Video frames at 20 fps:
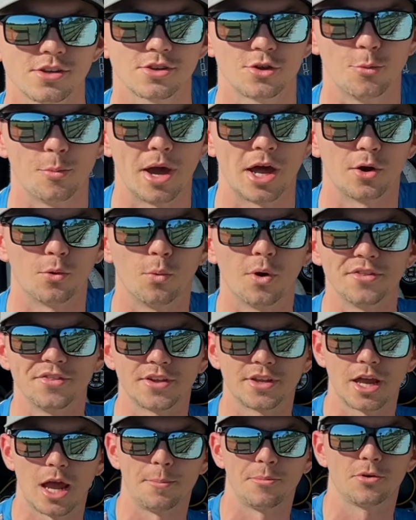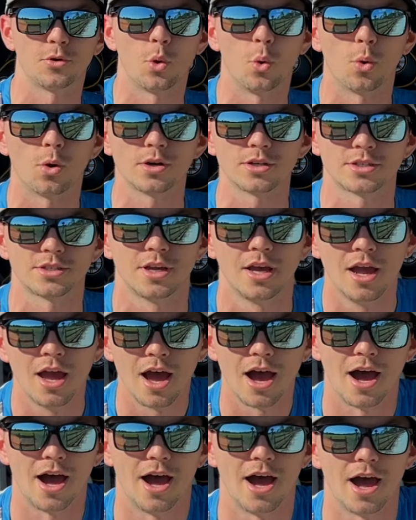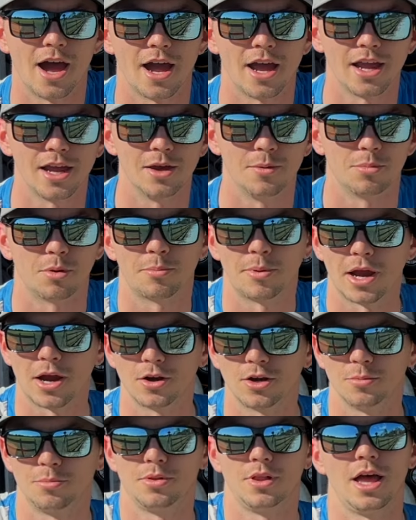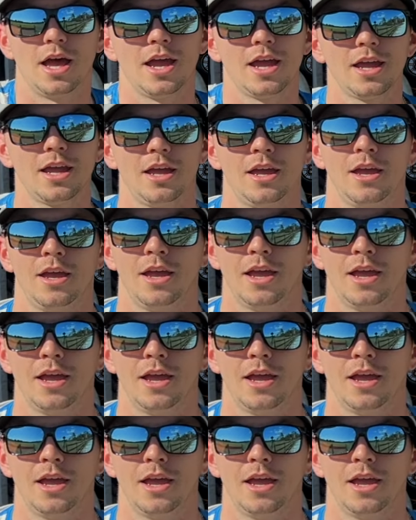no matter what the type of course, I am prepared to play,